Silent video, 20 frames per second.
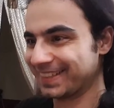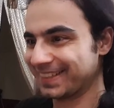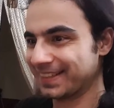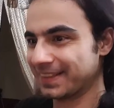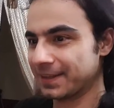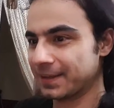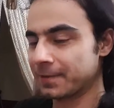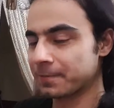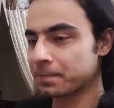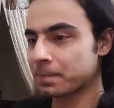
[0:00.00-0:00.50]

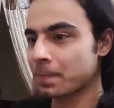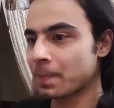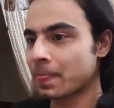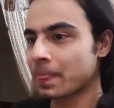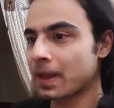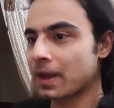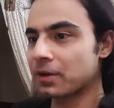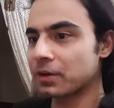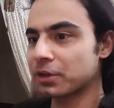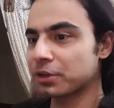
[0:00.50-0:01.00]

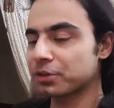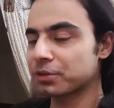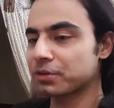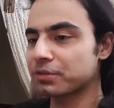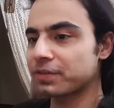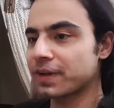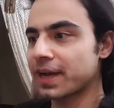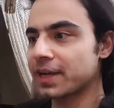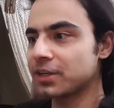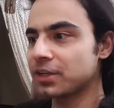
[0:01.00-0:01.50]
okay, so a
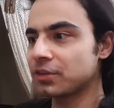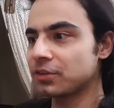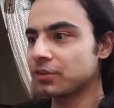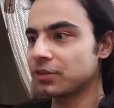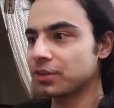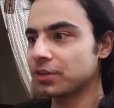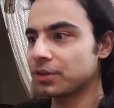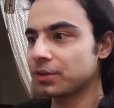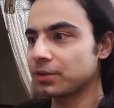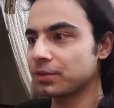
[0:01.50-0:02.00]
fight
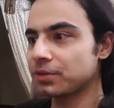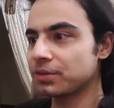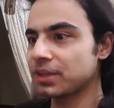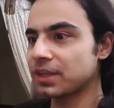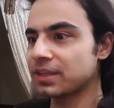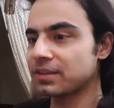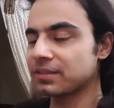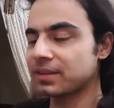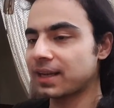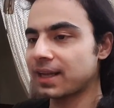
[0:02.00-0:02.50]
ensues.
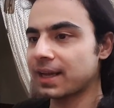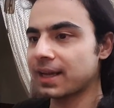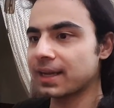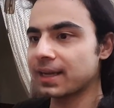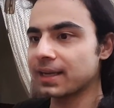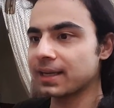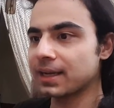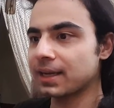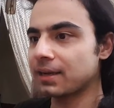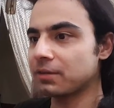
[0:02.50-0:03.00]
He's
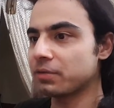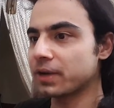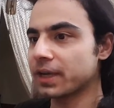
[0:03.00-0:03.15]
like, uh,